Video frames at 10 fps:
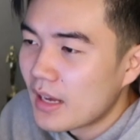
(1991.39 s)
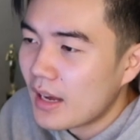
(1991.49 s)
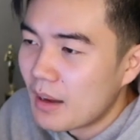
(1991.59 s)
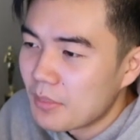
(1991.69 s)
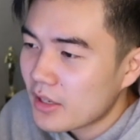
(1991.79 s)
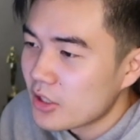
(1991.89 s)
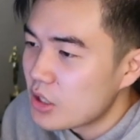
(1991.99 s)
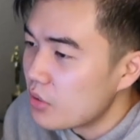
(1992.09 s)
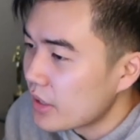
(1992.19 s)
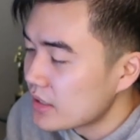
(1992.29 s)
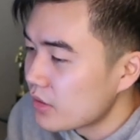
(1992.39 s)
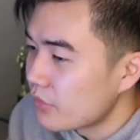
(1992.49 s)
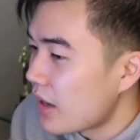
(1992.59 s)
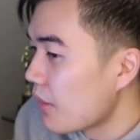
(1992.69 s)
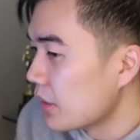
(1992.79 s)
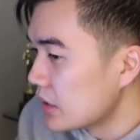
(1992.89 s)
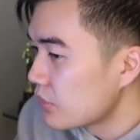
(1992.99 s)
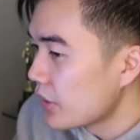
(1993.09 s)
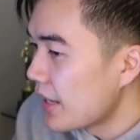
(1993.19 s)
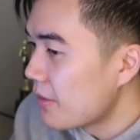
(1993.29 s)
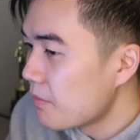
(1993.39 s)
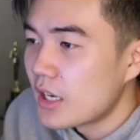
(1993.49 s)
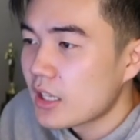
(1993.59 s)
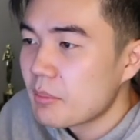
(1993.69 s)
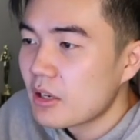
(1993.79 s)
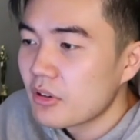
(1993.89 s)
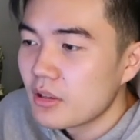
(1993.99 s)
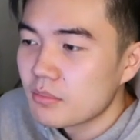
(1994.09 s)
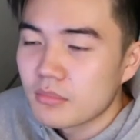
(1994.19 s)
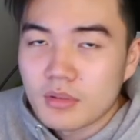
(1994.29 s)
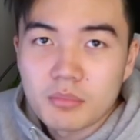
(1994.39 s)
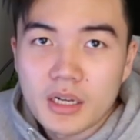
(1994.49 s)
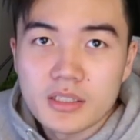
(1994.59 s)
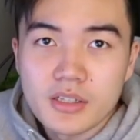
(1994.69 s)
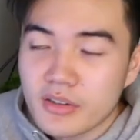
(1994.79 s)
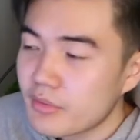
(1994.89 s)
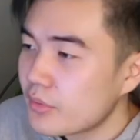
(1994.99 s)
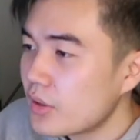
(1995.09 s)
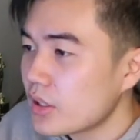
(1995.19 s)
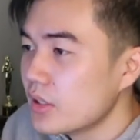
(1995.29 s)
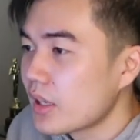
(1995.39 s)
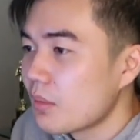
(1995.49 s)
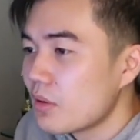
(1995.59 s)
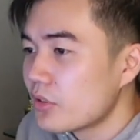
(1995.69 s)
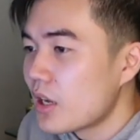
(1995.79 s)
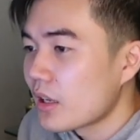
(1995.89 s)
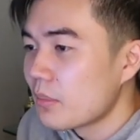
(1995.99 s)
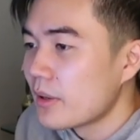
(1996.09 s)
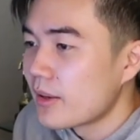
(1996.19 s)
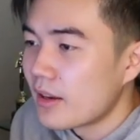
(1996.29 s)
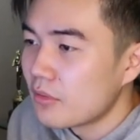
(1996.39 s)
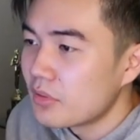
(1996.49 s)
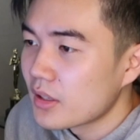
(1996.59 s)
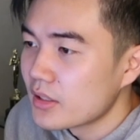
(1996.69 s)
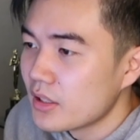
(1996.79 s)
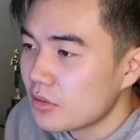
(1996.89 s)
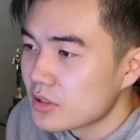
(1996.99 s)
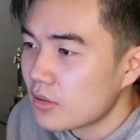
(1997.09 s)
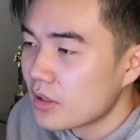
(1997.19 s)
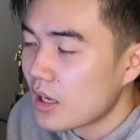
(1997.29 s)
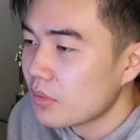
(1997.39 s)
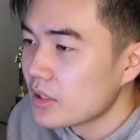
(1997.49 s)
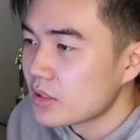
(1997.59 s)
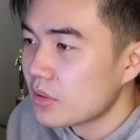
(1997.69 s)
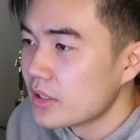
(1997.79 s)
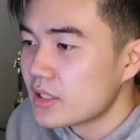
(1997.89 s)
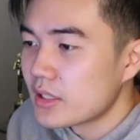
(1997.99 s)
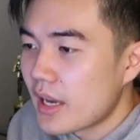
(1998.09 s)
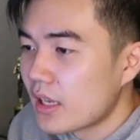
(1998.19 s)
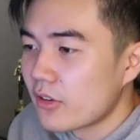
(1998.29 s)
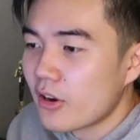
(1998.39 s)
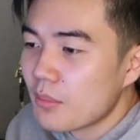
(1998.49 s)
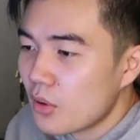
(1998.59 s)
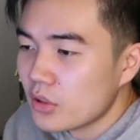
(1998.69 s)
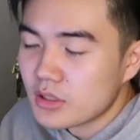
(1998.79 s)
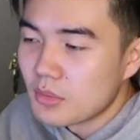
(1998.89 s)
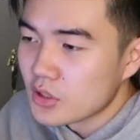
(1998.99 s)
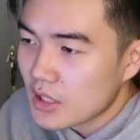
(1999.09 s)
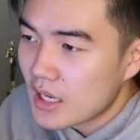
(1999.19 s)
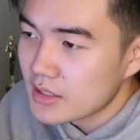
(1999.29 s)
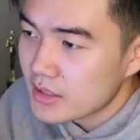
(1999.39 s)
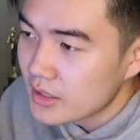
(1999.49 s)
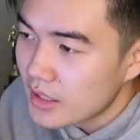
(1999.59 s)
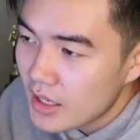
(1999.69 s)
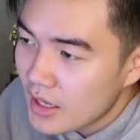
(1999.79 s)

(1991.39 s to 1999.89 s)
I'm not going to go against the 5, at least for now. Documentary, bro, don't even fucking look at me for documentary. I don't fucking know what's going on with this one. This is the category I'm always the most lost in.